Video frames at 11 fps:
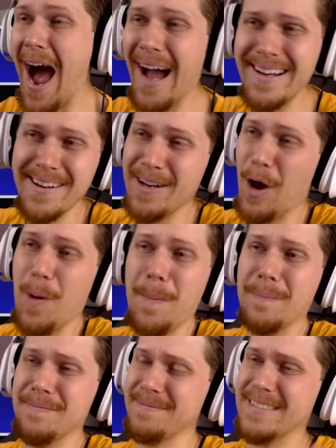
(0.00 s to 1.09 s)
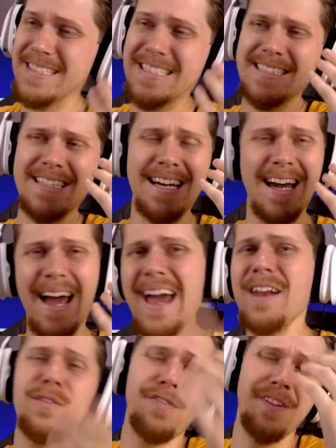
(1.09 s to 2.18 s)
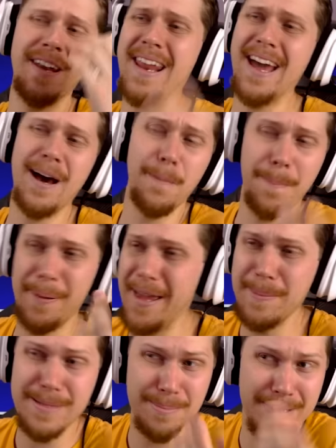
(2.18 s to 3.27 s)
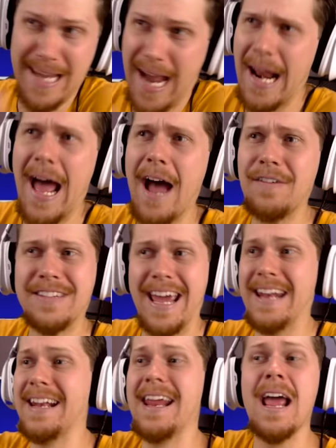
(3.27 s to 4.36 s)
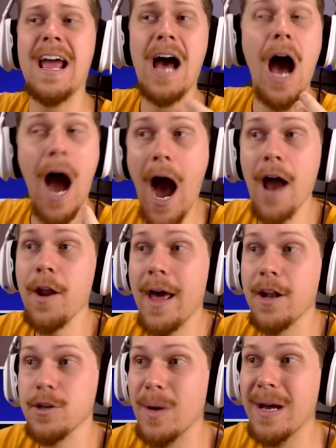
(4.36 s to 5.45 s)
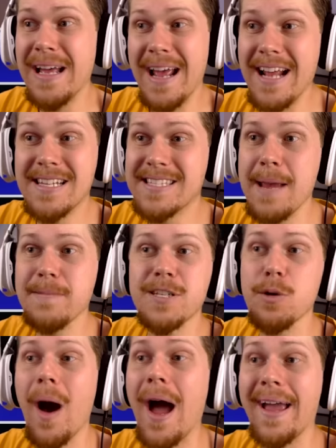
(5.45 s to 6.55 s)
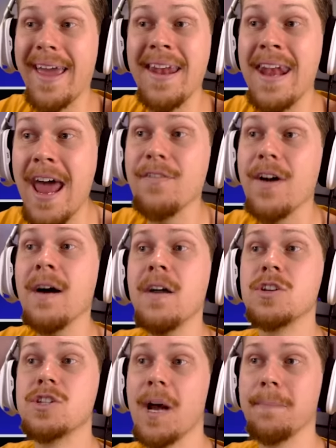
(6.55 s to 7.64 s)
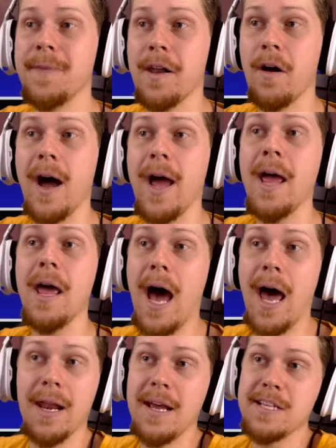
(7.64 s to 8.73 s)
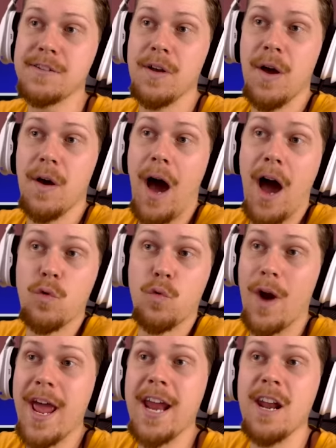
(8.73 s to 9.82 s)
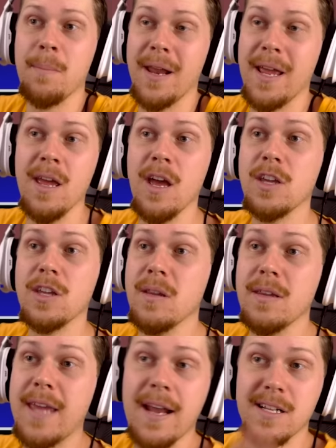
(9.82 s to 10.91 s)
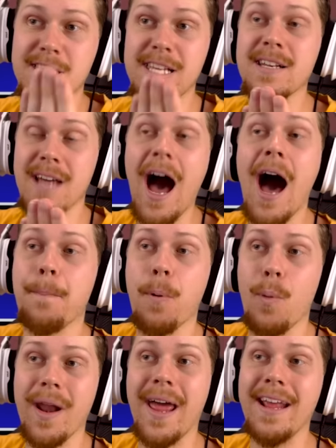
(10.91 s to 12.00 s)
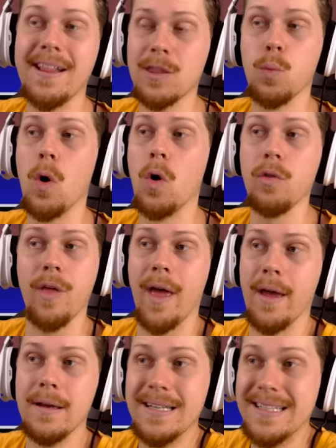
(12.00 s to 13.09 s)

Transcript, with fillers: I don't know. And for now, peeps, I'm gonna have to end it here. I don't know how to do it. It seems too high. I can never jump that high unless I randomly get sent up when I hit the wall there.